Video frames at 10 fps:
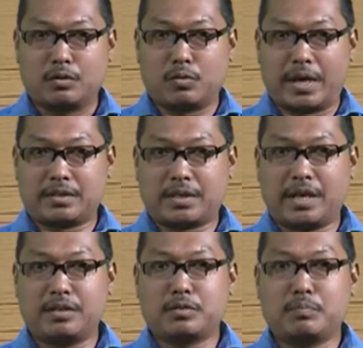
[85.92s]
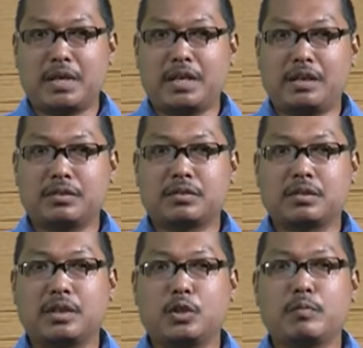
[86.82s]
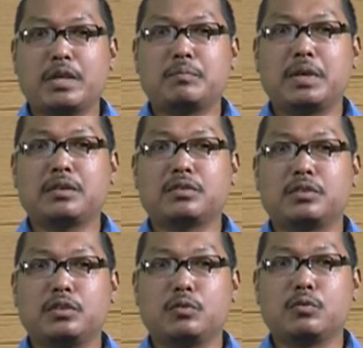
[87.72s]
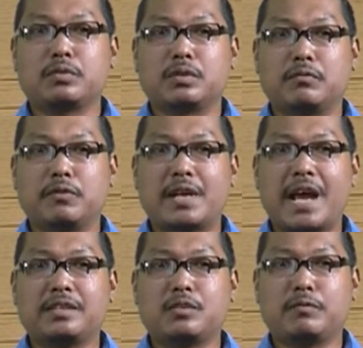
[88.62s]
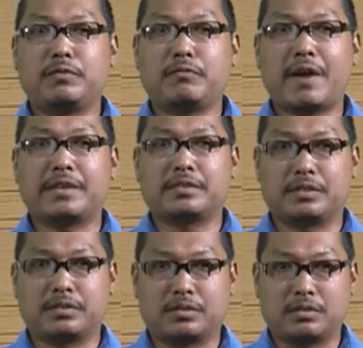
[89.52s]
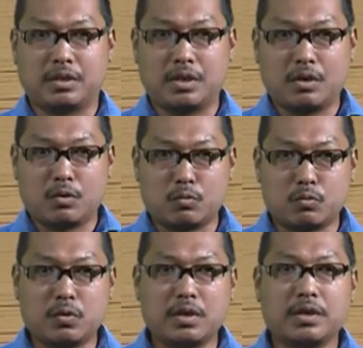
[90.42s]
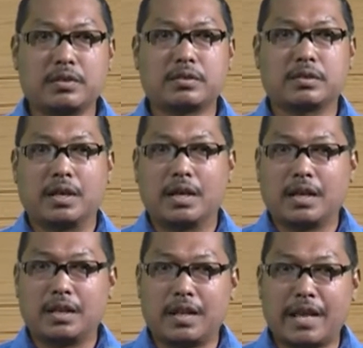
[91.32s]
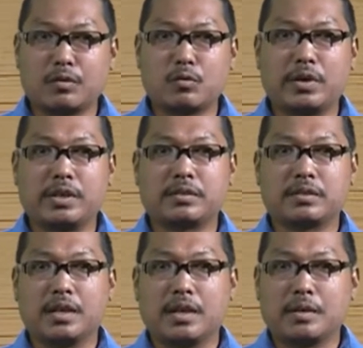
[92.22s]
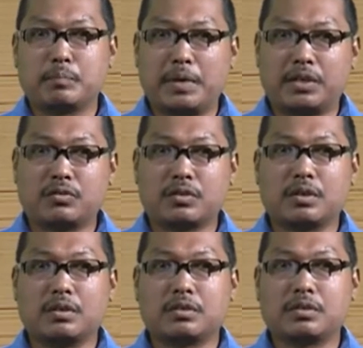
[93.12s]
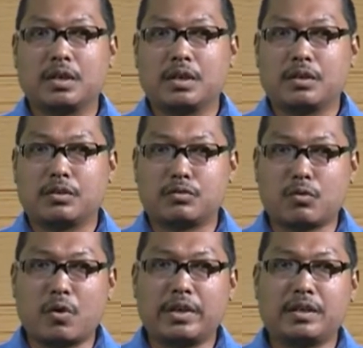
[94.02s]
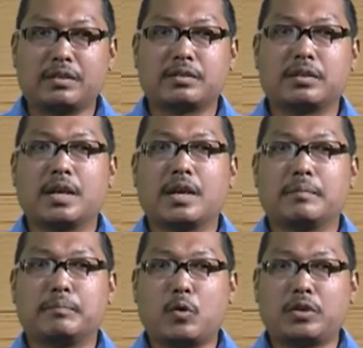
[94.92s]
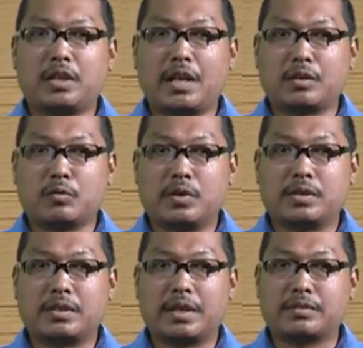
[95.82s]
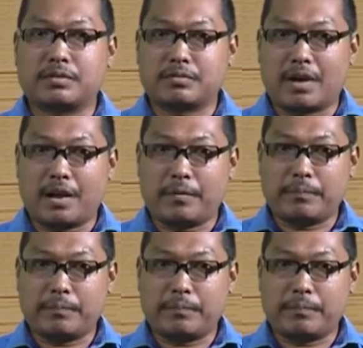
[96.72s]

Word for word: To exchange meanings, human beings use variety of devices, words, language, pictures, drawings, body language, etc.